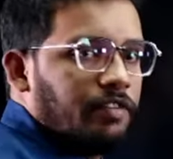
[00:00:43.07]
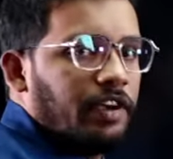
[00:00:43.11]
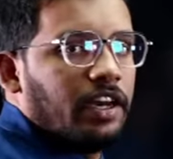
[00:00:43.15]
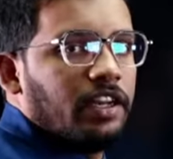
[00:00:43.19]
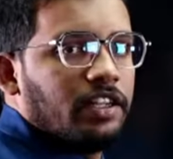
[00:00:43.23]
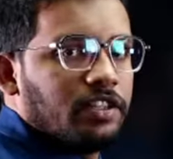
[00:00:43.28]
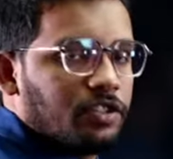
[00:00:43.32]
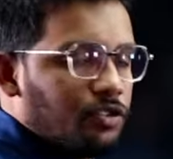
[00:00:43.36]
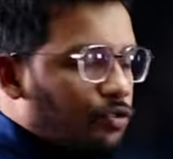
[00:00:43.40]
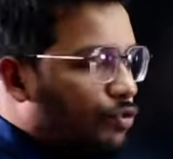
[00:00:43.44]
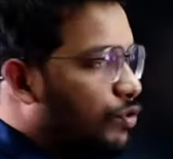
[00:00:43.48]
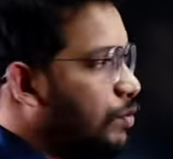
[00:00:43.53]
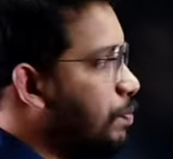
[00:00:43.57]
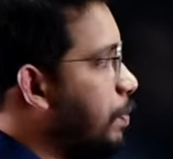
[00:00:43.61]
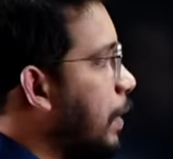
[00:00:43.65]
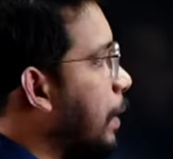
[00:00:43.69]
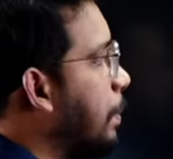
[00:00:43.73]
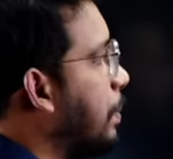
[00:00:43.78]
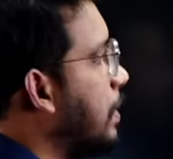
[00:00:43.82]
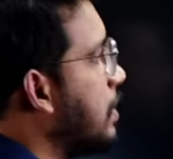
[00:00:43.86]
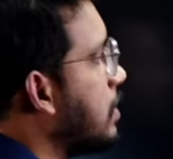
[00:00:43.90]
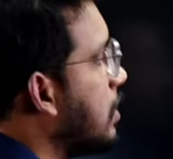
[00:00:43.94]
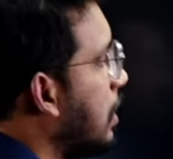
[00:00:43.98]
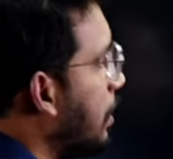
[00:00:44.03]
various
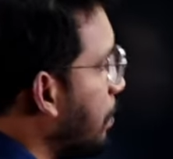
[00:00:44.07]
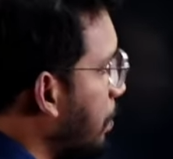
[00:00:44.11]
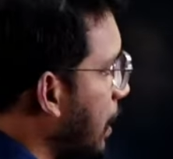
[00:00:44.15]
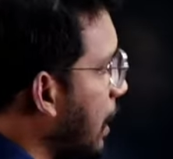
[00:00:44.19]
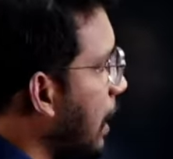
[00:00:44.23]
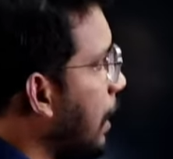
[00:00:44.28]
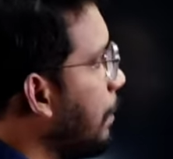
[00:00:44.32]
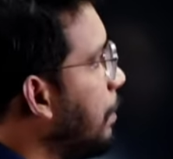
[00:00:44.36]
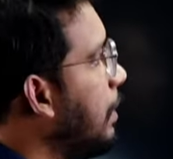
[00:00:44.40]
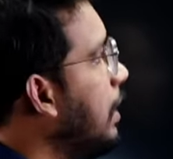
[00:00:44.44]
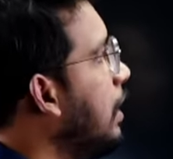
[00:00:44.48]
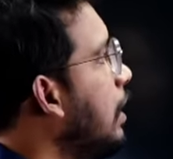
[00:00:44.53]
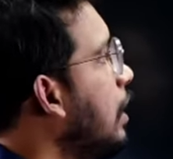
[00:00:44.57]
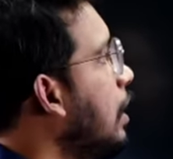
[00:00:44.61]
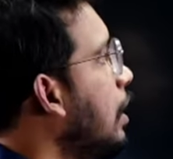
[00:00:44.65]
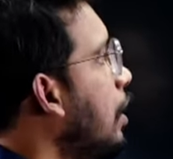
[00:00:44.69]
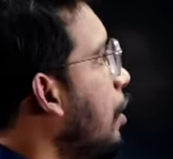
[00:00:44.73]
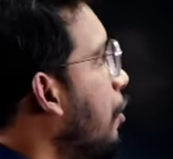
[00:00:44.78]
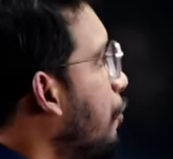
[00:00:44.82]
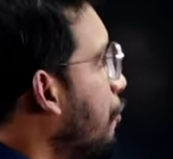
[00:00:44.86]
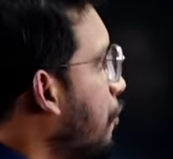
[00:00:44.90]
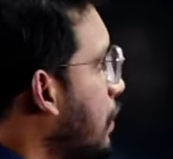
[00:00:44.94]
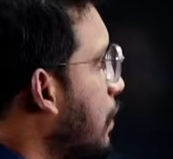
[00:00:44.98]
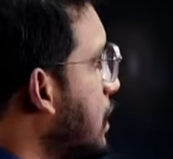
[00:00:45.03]
newspapers and PIB.
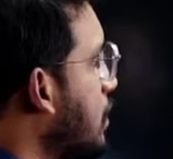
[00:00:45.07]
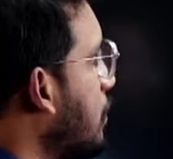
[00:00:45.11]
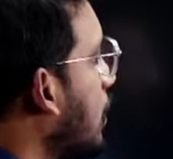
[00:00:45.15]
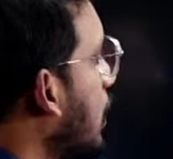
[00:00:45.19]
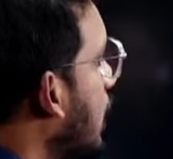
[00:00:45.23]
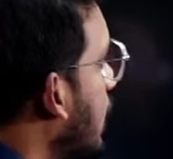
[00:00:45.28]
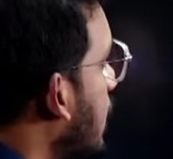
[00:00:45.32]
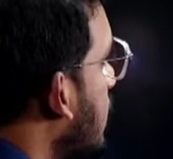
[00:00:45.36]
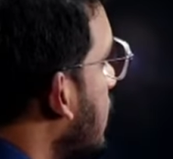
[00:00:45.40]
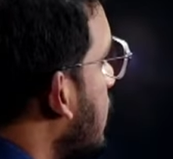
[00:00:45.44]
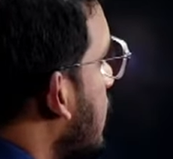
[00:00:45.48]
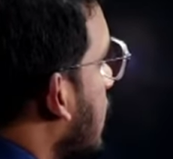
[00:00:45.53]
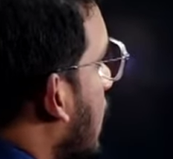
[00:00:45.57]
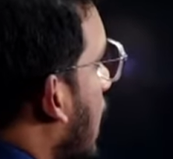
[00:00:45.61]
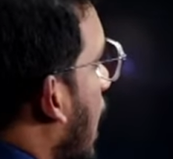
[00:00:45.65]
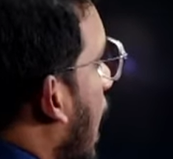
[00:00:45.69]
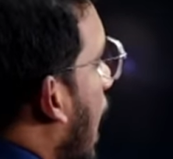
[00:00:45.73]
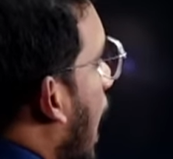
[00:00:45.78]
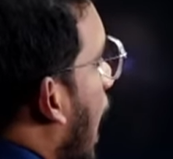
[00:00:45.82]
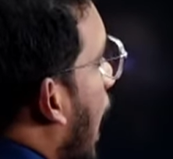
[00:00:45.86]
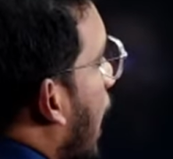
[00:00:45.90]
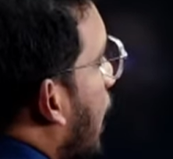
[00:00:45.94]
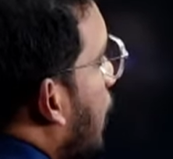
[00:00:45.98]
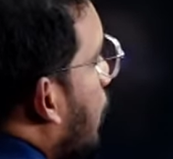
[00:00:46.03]
First one is
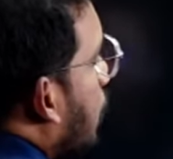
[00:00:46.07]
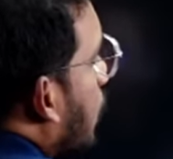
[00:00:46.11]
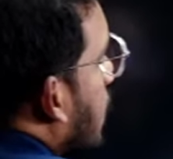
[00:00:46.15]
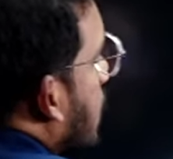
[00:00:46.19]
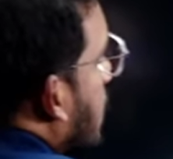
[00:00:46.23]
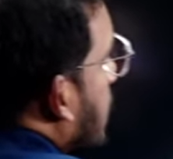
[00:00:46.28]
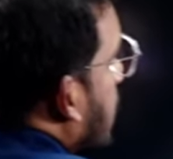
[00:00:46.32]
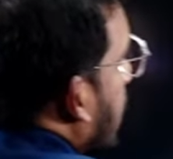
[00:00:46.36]
annual